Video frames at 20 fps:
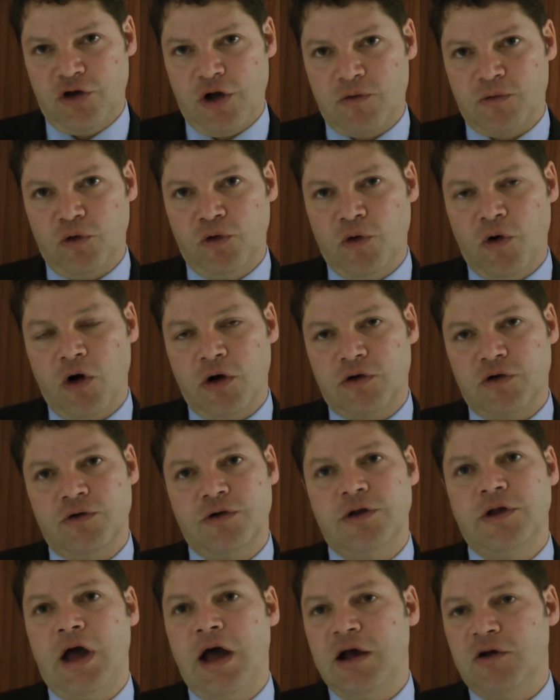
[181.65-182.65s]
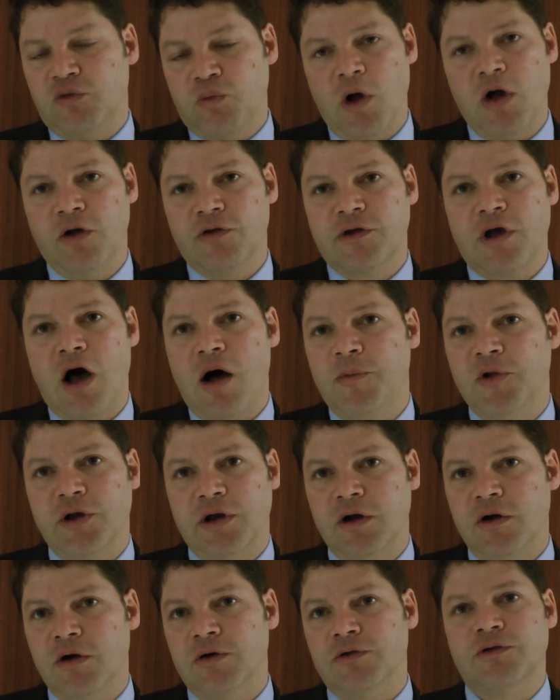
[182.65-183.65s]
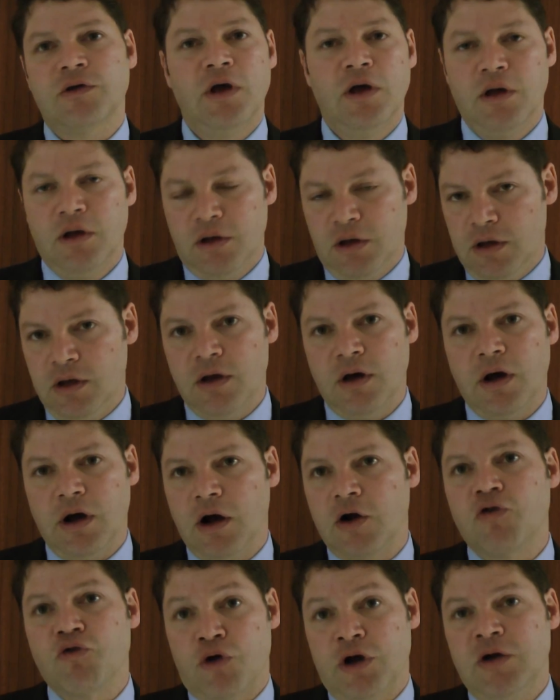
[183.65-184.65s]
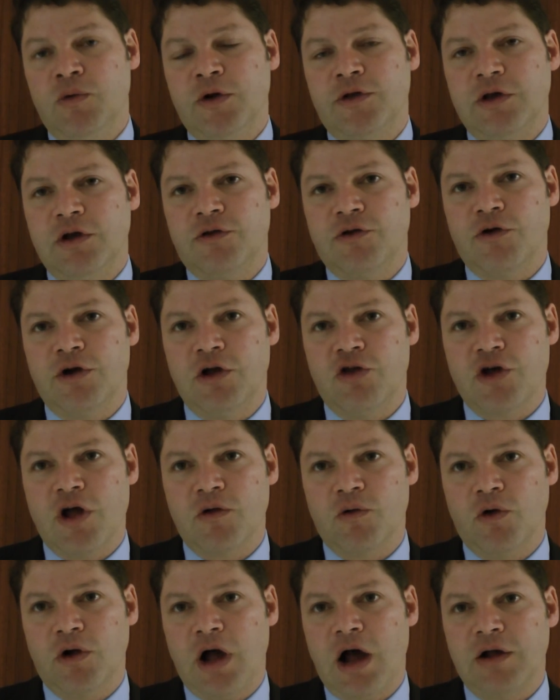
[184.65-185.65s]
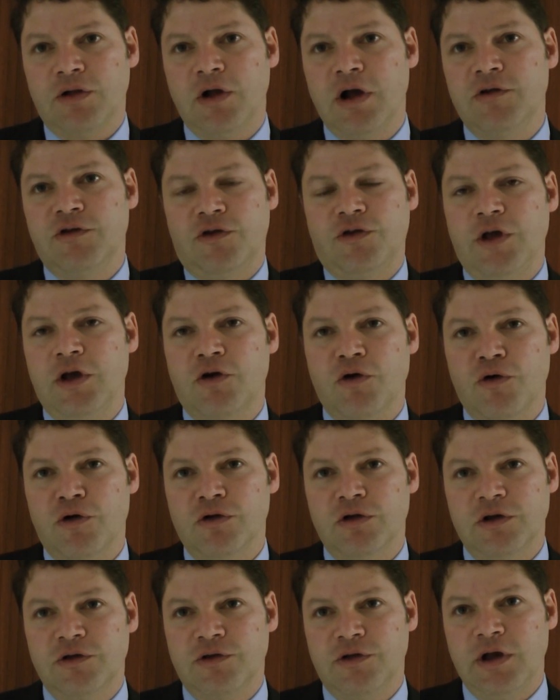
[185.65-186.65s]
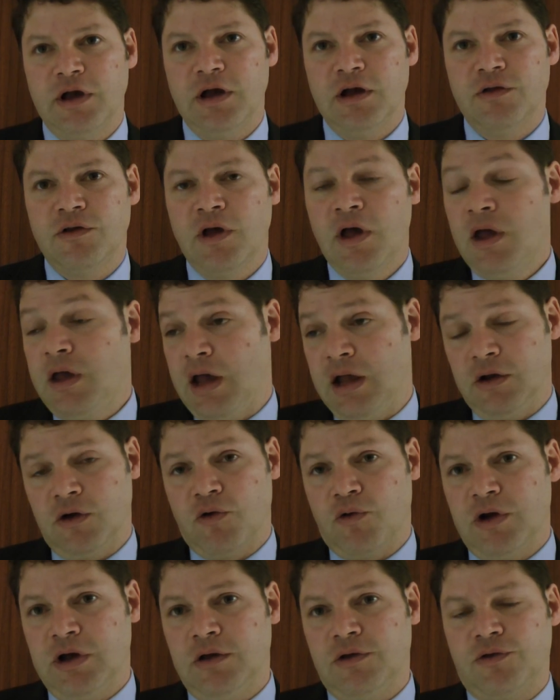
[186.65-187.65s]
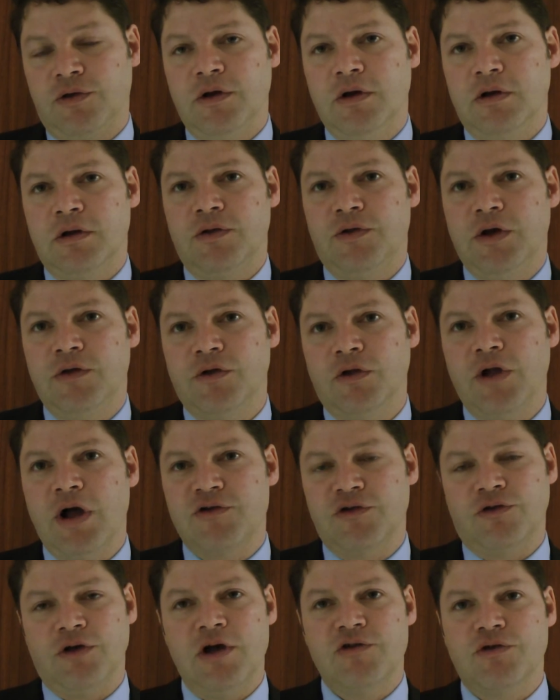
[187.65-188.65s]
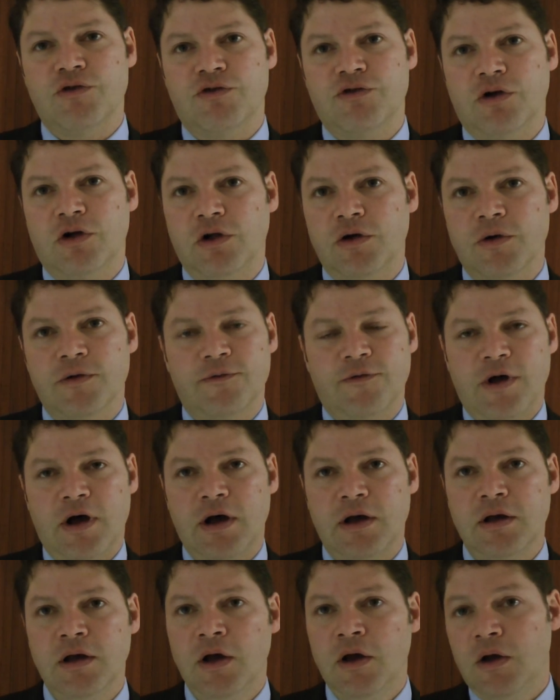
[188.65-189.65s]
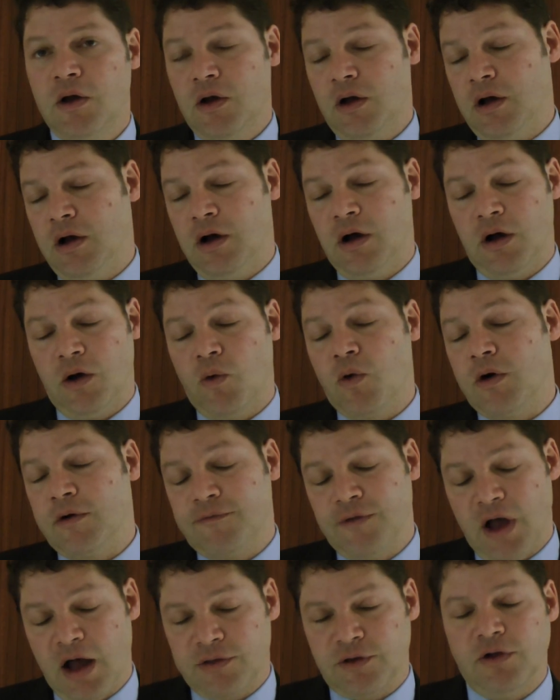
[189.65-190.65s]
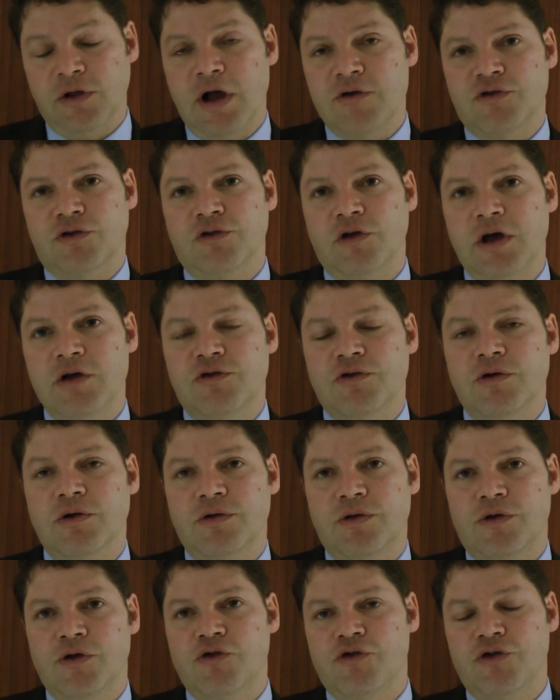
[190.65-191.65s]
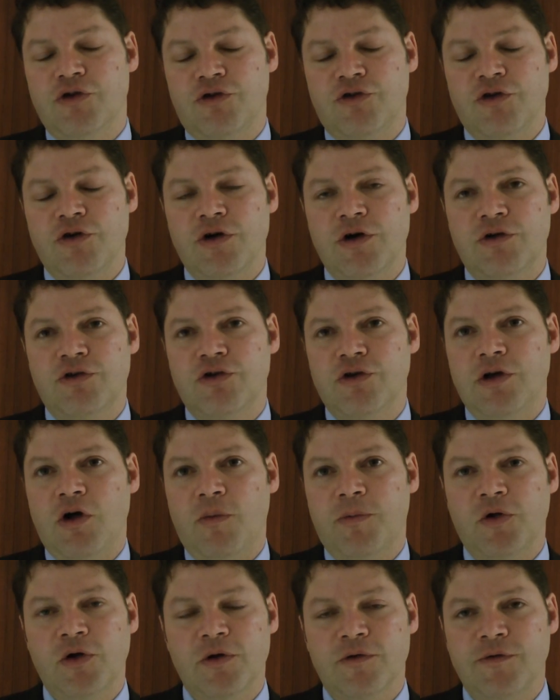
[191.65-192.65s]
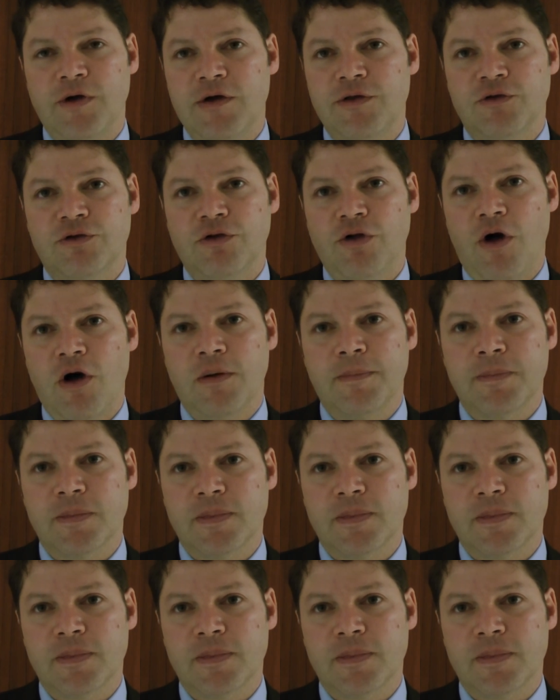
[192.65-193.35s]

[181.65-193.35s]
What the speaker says: General who argued today, as well as Kamala Harris, agree with the Attorney General guidelines as they currently stand, and agrees that the legislature should clarify, or if not the legislature, the judiciary should help clarify this law.